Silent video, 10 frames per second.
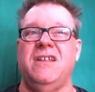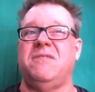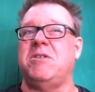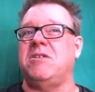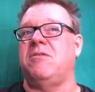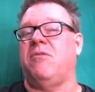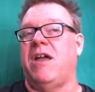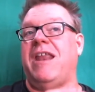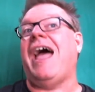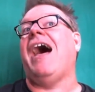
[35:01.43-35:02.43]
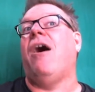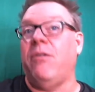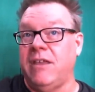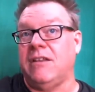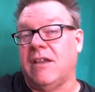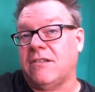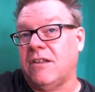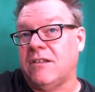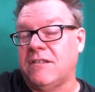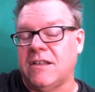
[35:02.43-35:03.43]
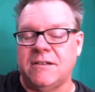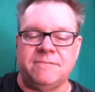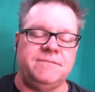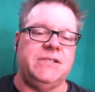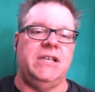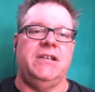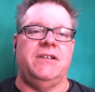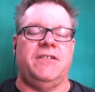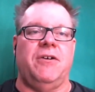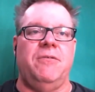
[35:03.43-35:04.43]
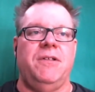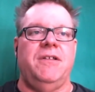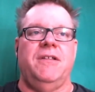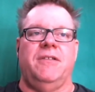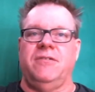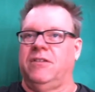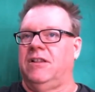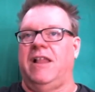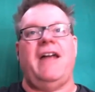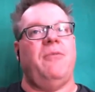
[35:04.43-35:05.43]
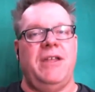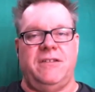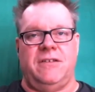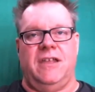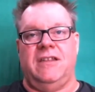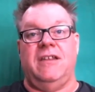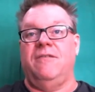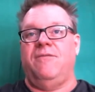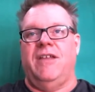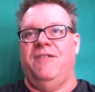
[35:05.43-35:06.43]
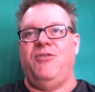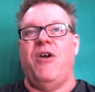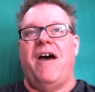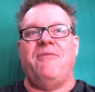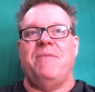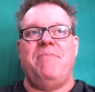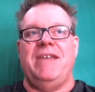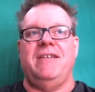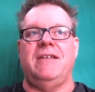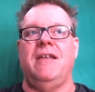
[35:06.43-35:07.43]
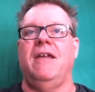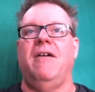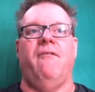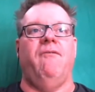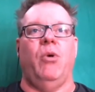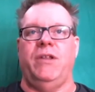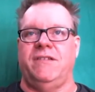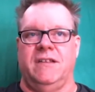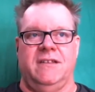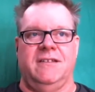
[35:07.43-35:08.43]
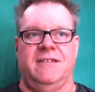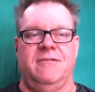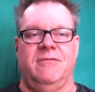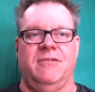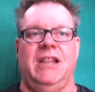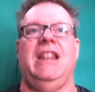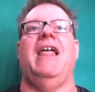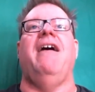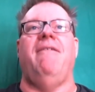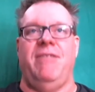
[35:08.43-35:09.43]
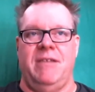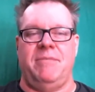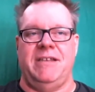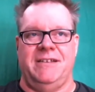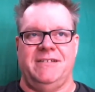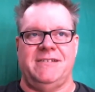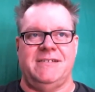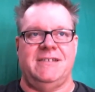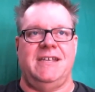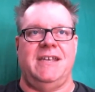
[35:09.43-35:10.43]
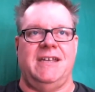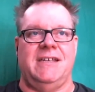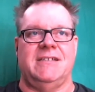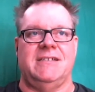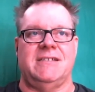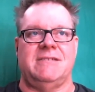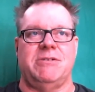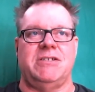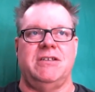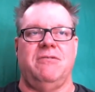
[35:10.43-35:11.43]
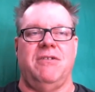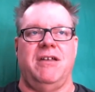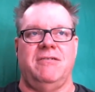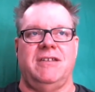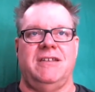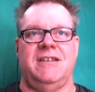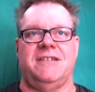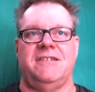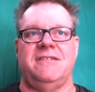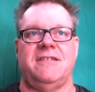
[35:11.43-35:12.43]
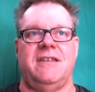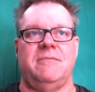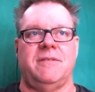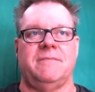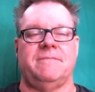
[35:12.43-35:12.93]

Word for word: especially around how the indexing is done. So there's a lot of ways. And then if if you have an opinion, voice it. Love the opinions, and especially around indexing schemes.